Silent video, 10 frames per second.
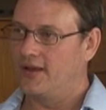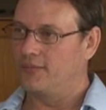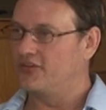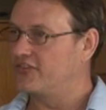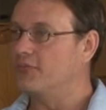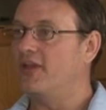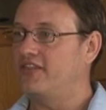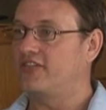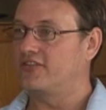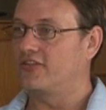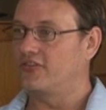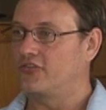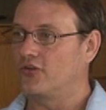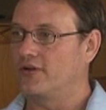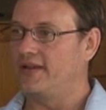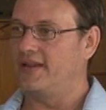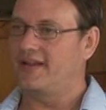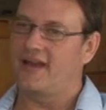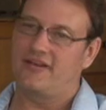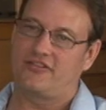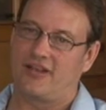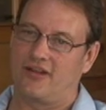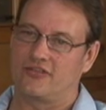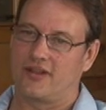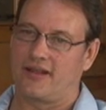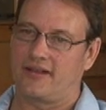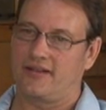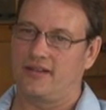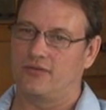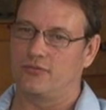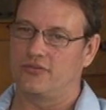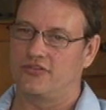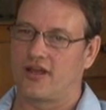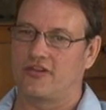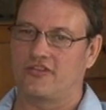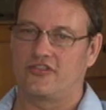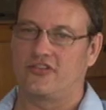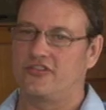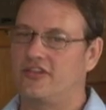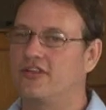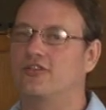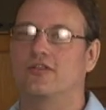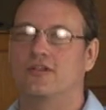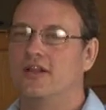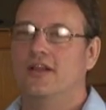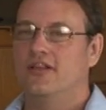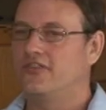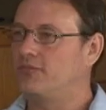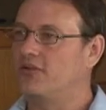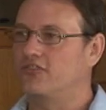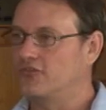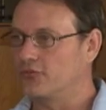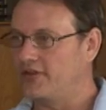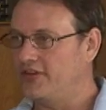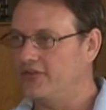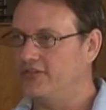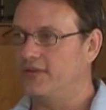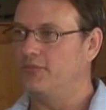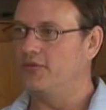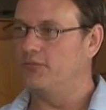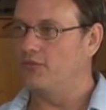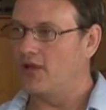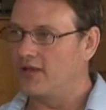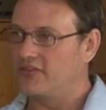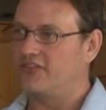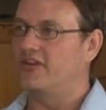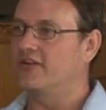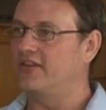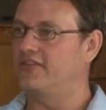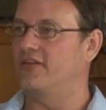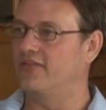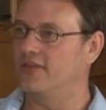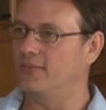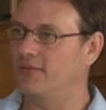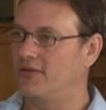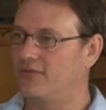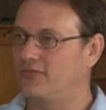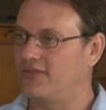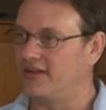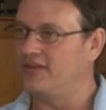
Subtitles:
just the basics of the story, it kind of sounds like it was not just a single spiritual reunion, but a series of them that